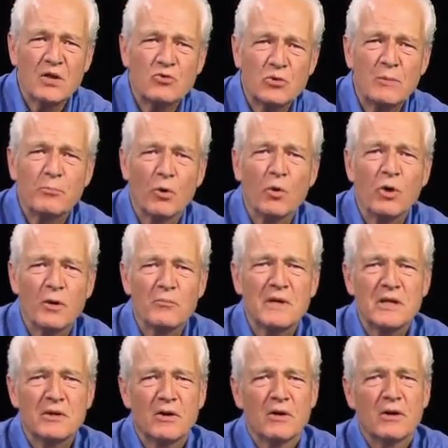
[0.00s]
triple
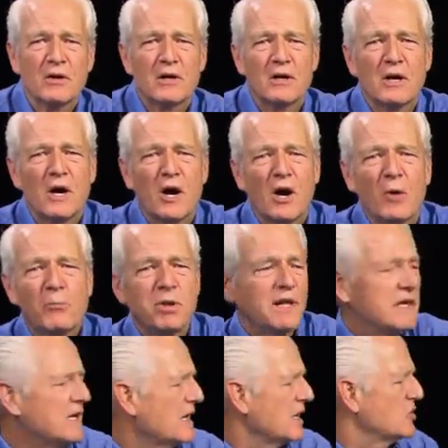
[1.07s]
meter. I'll
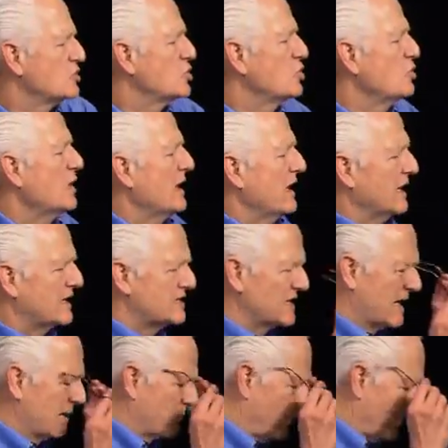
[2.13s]
play two
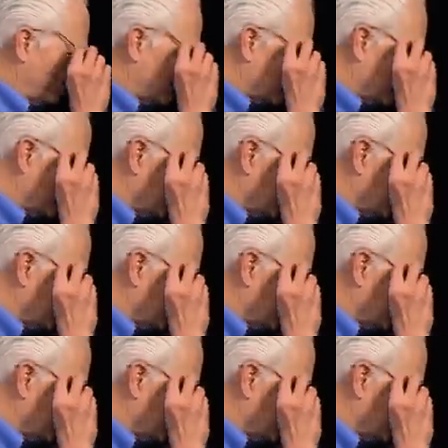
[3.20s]
examples.